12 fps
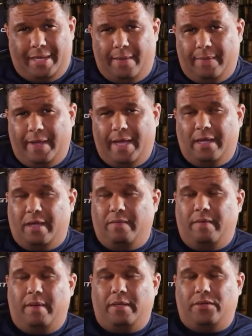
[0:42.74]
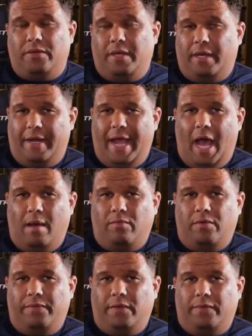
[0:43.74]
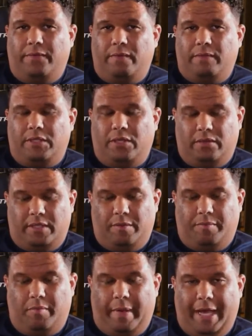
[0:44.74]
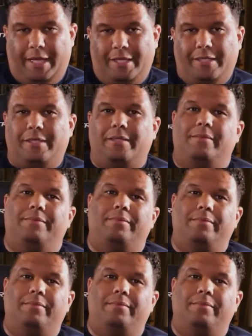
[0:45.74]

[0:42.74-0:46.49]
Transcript: Cyberland? Coming back to another album review from Stone Temple Pilots.